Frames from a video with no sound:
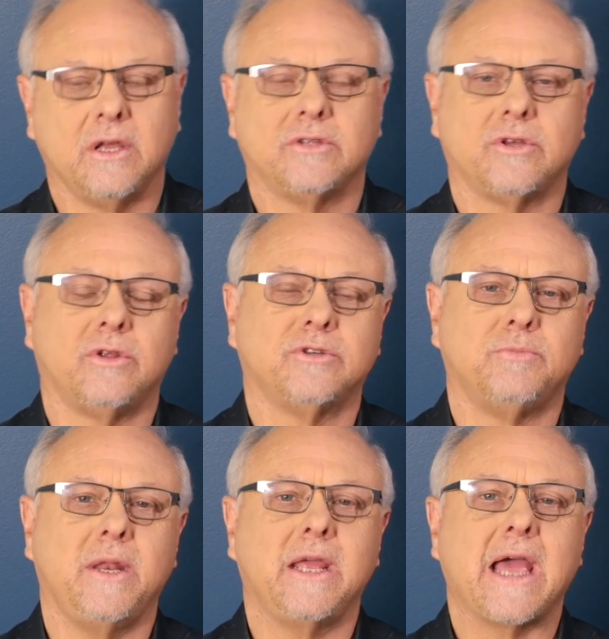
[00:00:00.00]
So there's
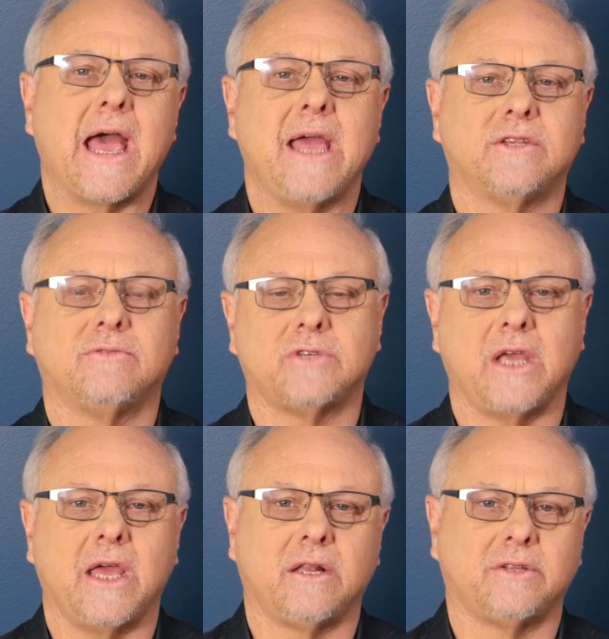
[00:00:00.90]
many kinds of
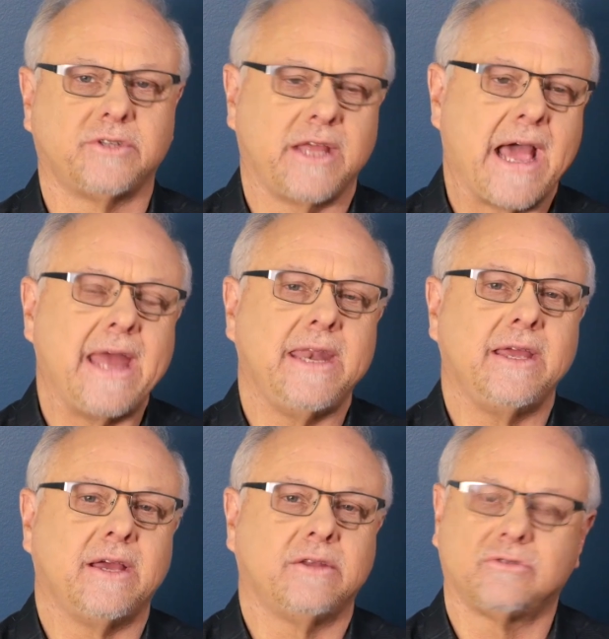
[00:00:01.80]
channels. The
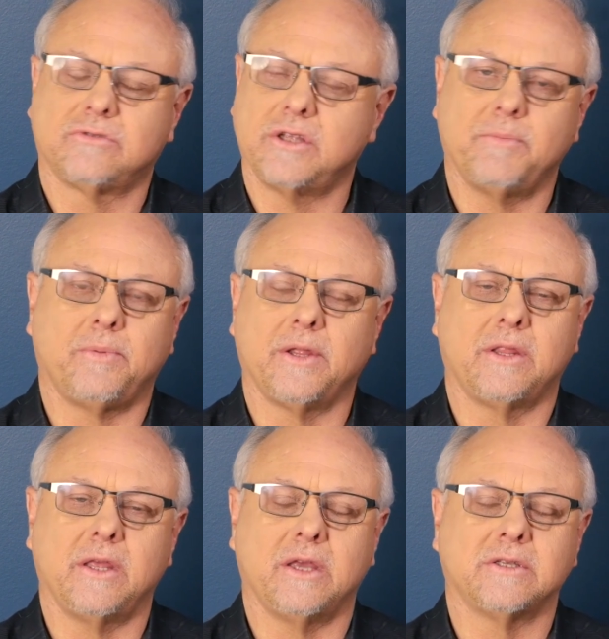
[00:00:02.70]
idea is simply
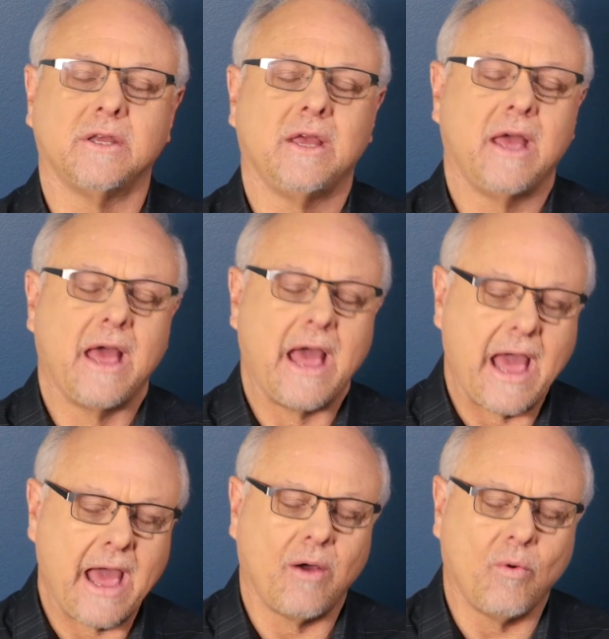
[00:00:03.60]
this:
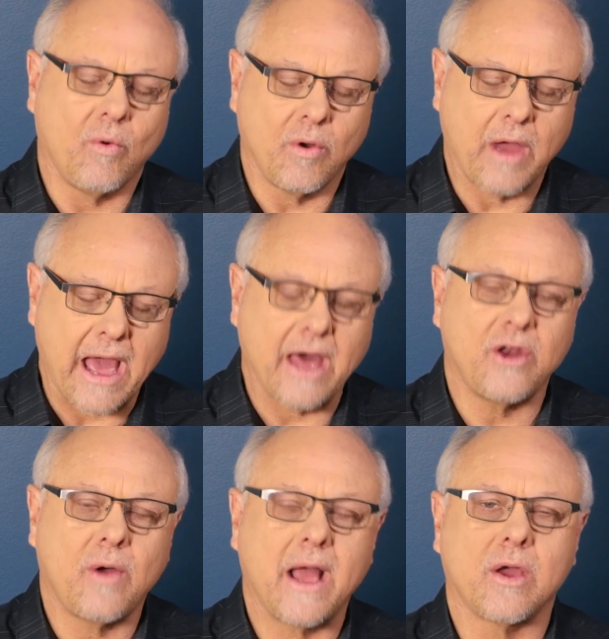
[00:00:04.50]
how
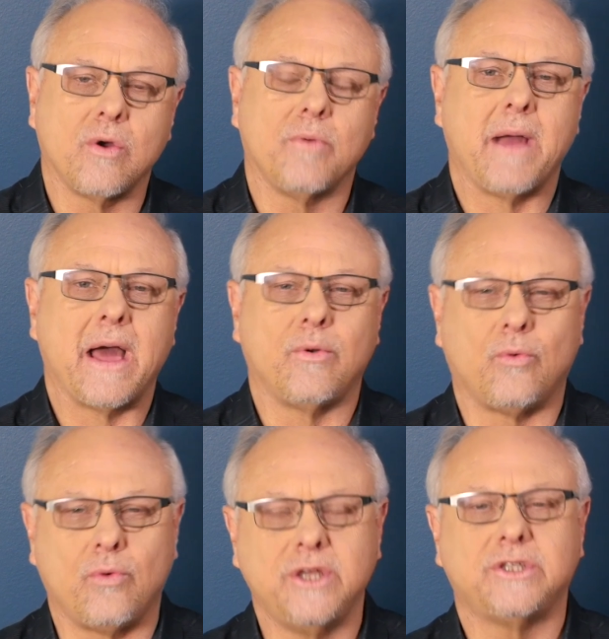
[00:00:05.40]
do I go about
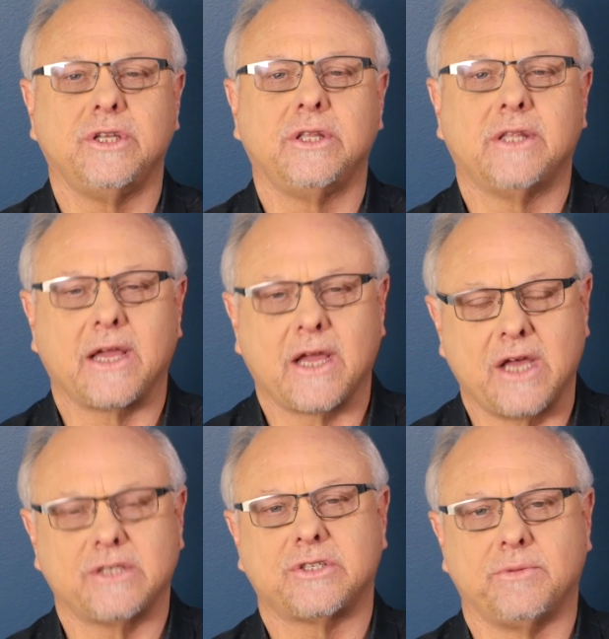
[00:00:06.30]
reaching the
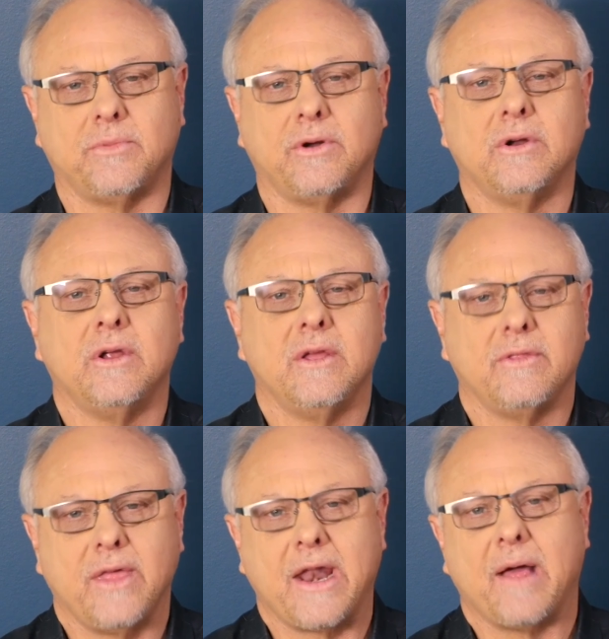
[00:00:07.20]
customer
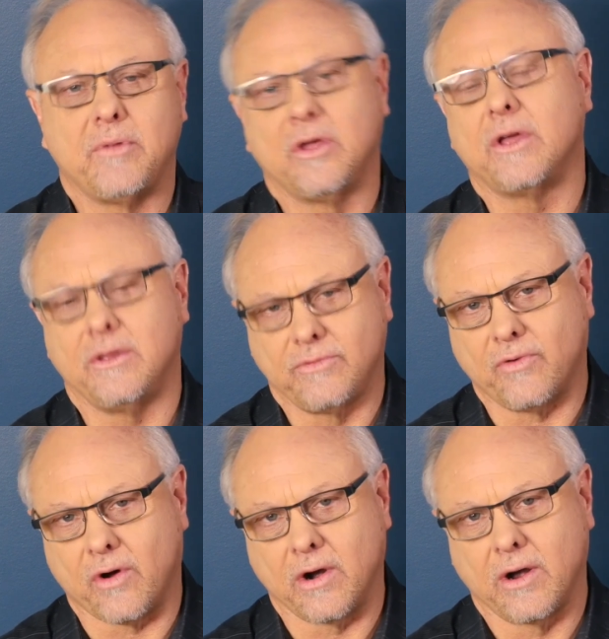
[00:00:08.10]
that I'm looking
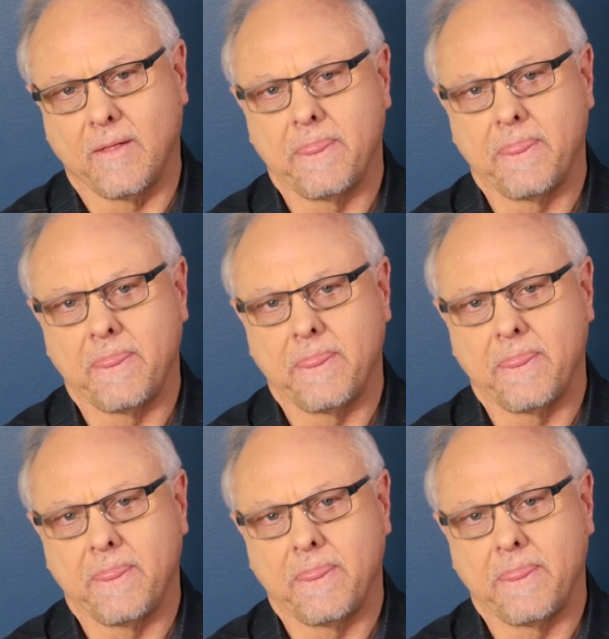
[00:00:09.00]
for?